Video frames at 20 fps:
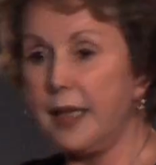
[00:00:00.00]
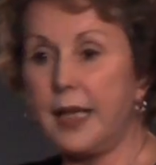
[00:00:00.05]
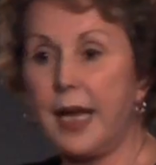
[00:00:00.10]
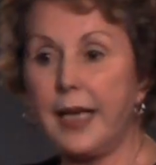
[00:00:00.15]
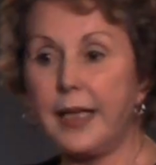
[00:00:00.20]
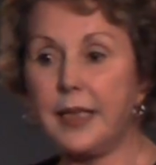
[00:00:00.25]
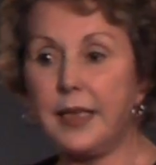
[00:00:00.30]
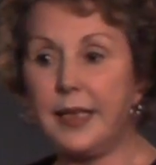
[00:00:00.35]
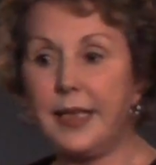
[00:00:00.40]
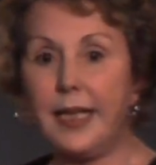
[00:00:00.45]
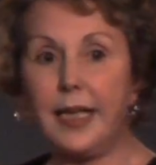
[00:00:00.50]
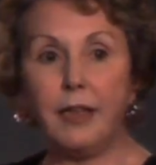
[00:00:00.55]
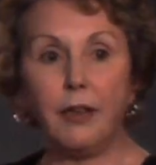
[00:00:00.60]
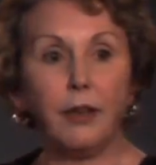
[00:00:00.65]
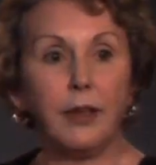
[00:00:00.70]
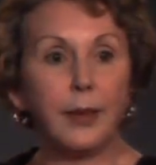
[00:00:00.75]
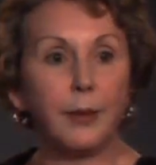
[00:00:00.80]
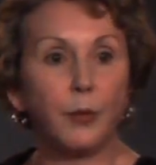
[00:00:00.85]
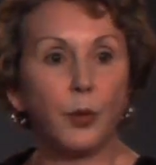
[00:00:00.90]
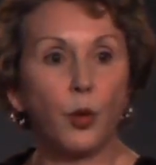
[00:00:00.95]
And I can
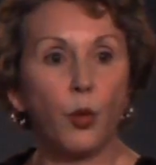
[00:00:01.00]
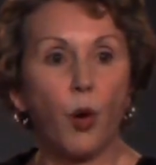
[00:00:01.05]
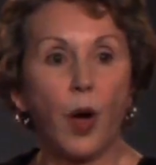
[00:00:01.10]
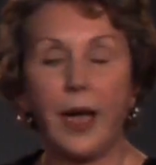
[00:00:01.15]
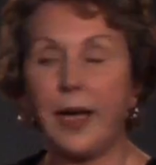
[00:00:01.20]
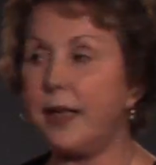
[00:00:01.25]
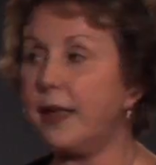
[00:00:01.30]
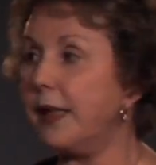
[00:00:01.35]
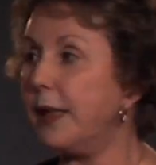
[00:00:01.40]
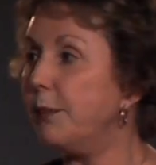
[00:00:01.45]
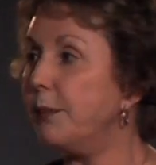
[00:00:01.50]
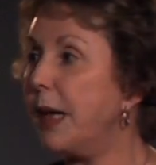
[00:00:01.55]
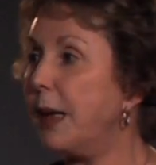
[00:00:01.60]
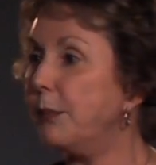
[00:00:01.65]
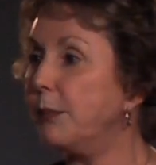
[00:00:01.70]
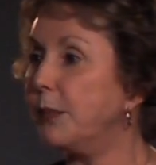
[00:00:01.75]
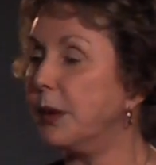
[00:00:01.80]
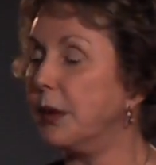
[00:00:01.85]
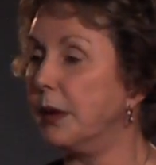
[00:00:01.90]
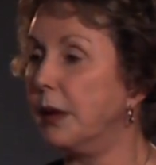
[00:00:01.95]
hear him quietly
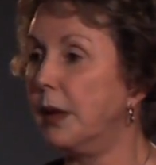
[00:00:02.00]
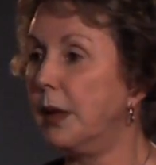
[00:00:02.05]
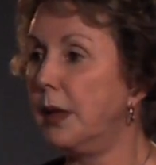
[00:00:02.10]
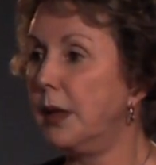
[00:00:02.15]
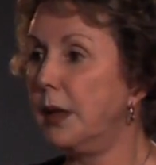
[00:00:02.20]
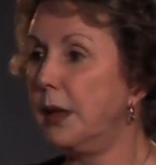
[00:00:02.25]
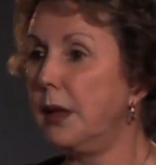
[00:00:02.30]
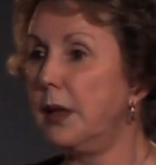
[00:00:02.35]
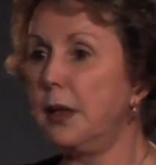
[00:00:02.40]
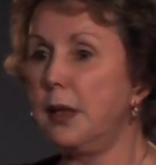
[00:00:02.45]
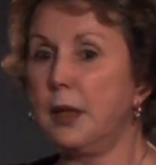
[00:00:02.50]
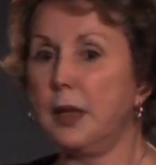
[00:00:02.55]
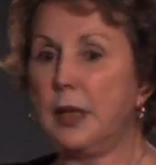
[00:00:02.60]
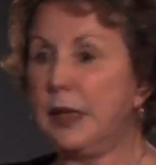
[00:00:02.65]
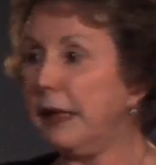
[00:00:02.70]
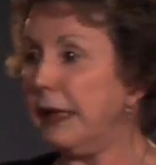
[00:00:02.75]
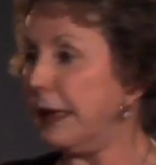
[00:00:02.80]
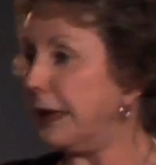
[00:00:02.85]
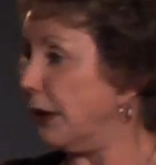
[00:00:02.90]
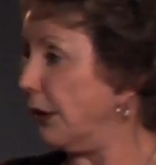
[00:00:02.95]
mumble,
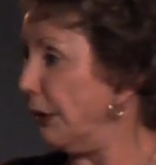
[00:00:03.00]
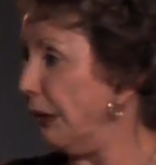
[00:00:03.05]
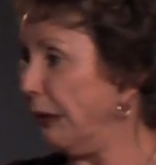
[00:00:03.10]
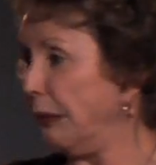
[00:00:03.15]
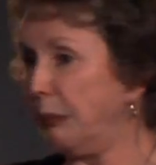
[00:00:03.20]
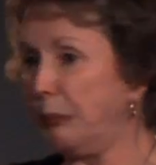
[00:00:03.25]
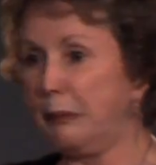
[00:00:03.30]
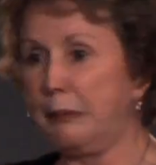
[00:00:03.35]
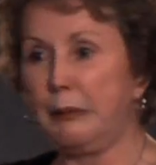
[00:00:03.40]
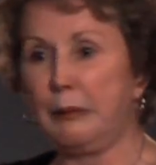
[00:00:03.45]
Echolalia.